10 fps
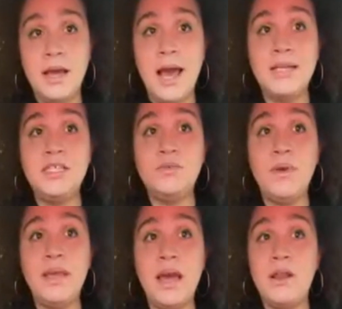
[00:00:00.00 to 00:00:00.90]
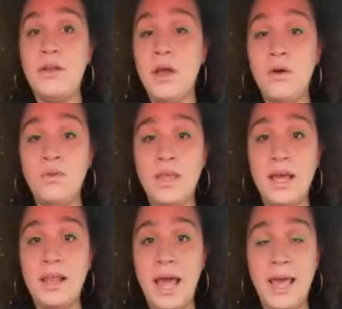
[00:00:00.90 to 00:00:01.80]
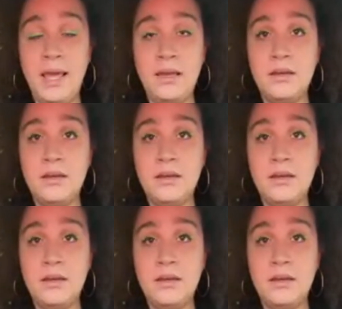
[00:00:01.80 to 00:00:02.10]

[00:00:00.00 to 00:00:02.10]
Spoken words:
I just want y'all to know that, like,